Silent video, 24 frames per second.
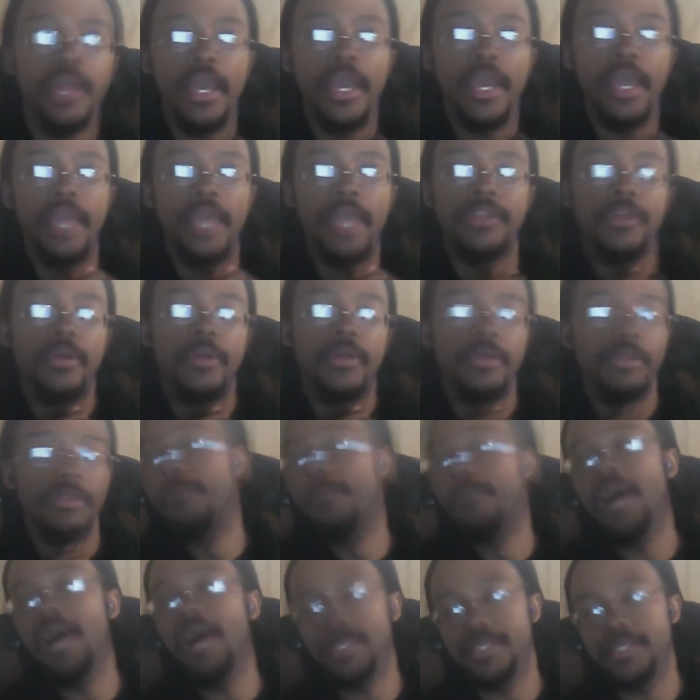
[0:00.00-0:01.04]
and the
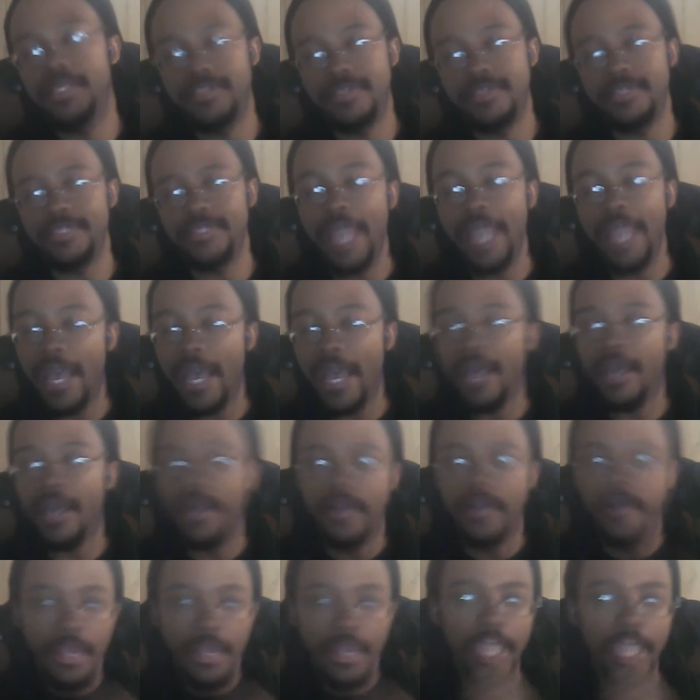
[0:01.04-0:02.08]
boss's dad,
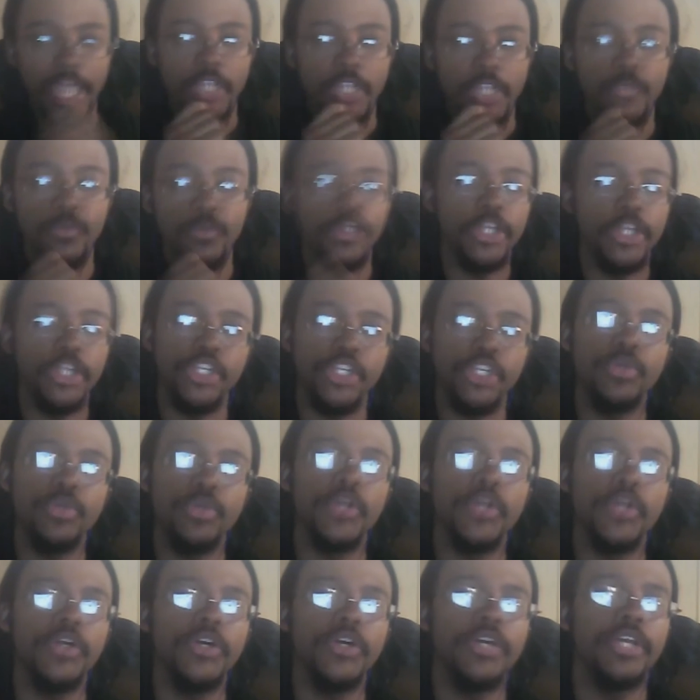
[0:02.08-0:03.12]
and you wish you
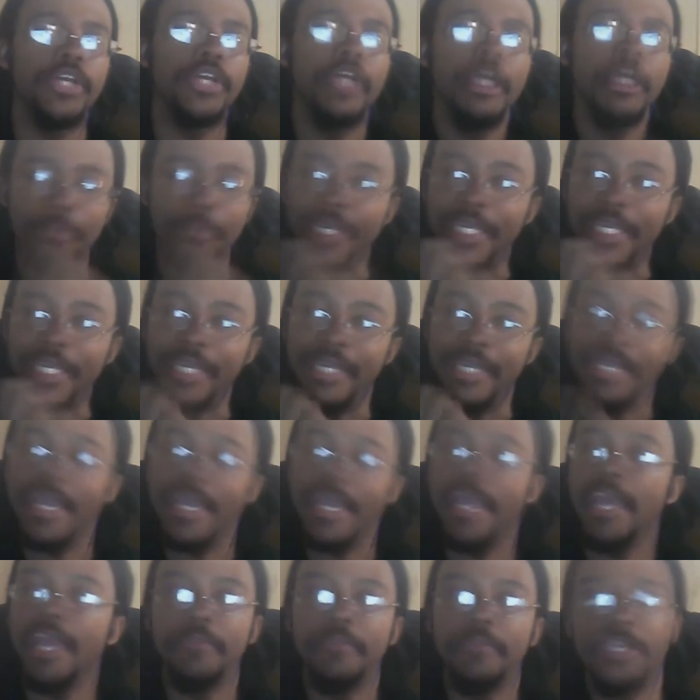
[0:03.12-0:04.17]
could, but you
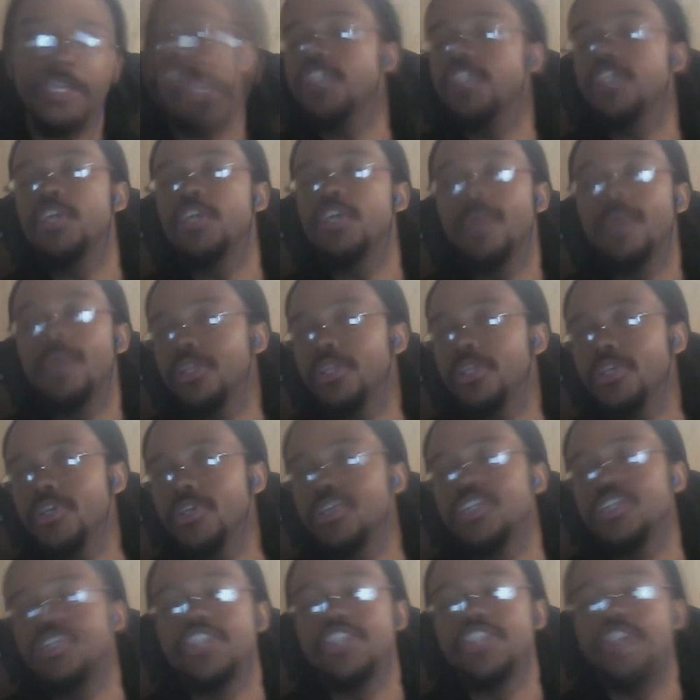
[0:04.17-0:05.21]
can't because you don't want to lose
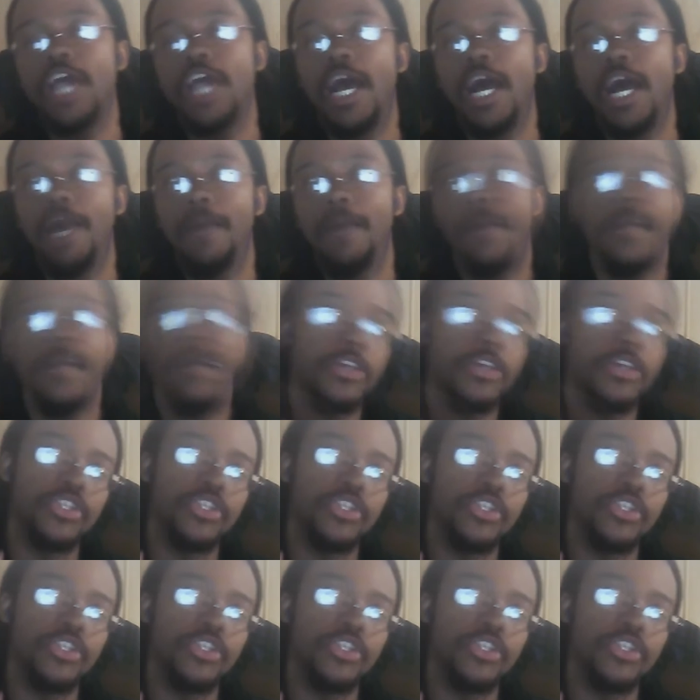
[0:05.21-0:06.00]
your job. So